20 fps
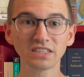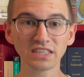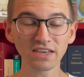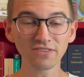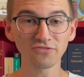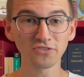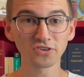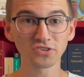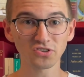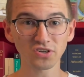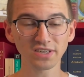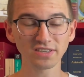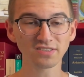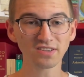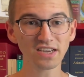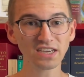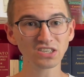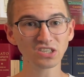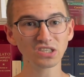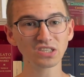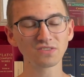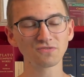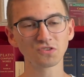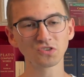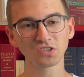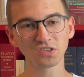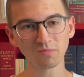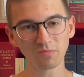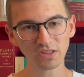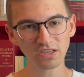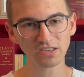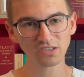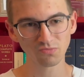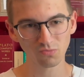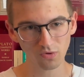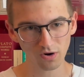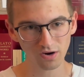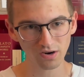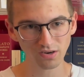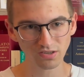different translations for some of these
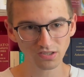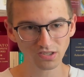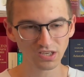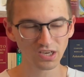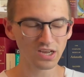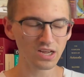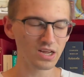words.